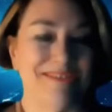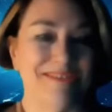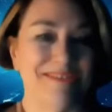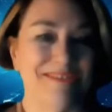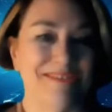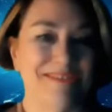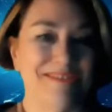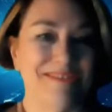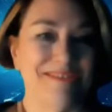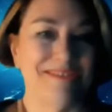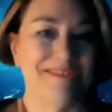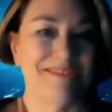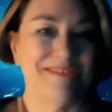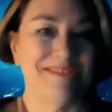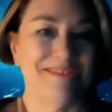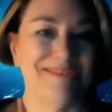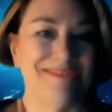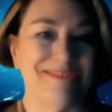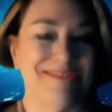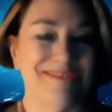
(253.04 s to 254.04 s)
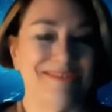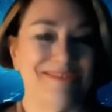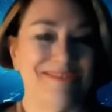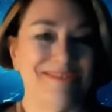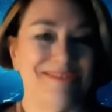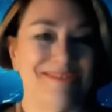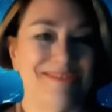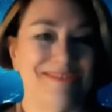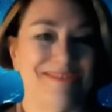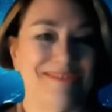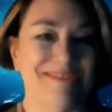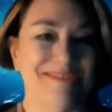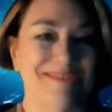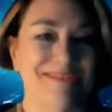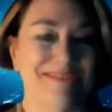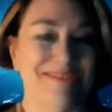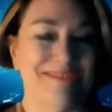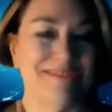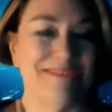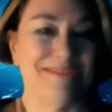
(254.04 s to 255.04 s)

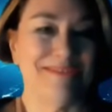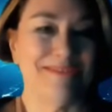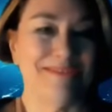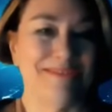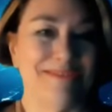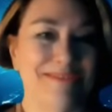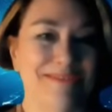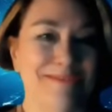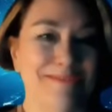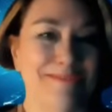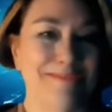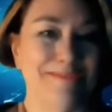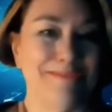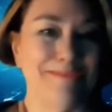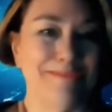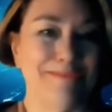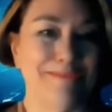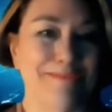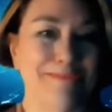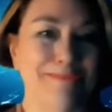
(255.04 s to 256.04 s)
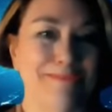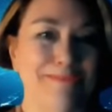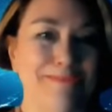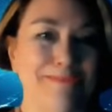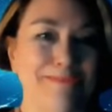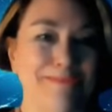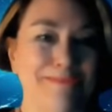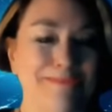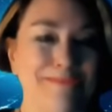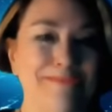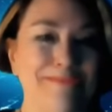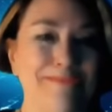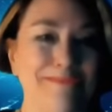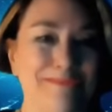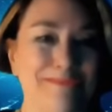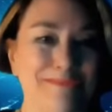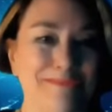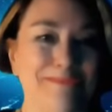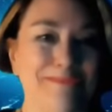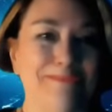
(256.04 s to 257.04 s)

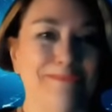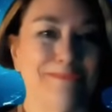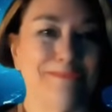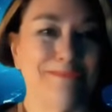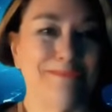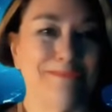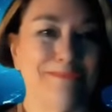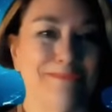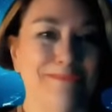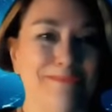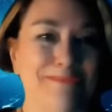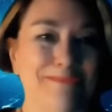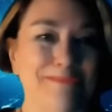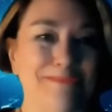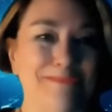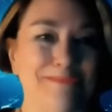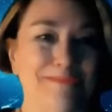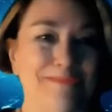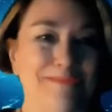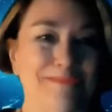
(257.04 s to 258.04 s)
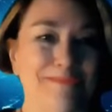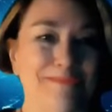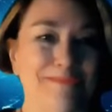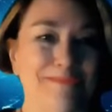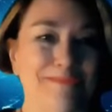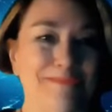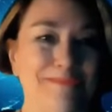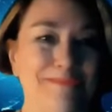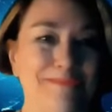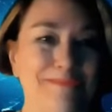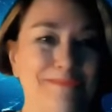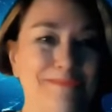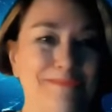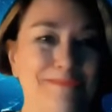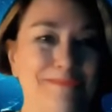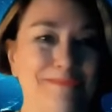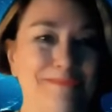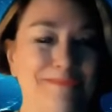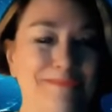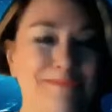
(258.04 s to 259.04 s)

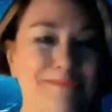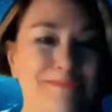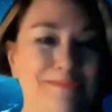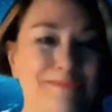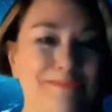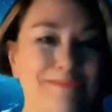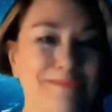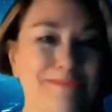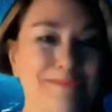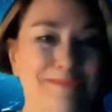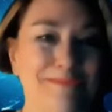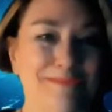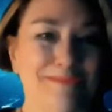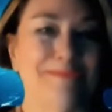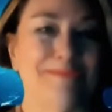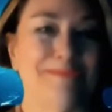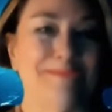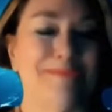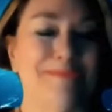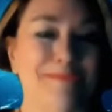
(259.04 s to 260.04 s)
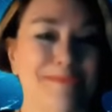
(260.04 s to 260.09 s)
This person isn't speaking.